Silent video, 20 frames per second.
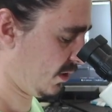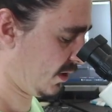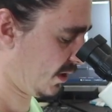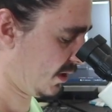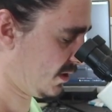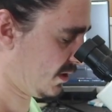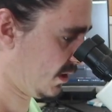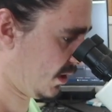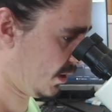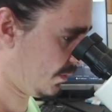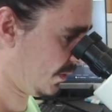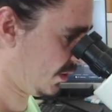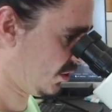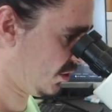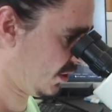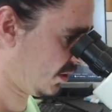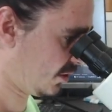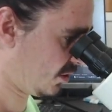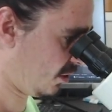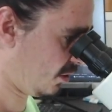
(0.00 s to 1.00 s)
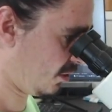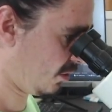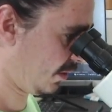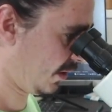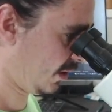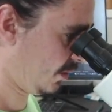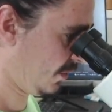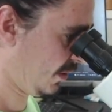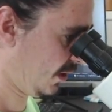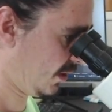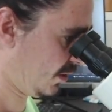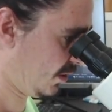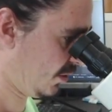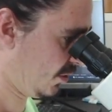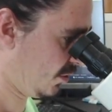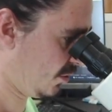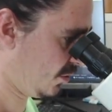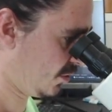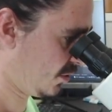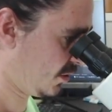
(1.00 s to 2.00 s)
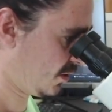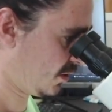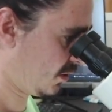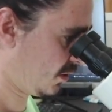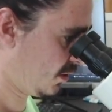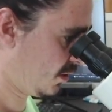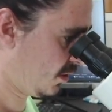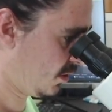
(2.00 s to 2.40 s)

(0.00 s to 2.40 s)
like I said, my jig's already being used,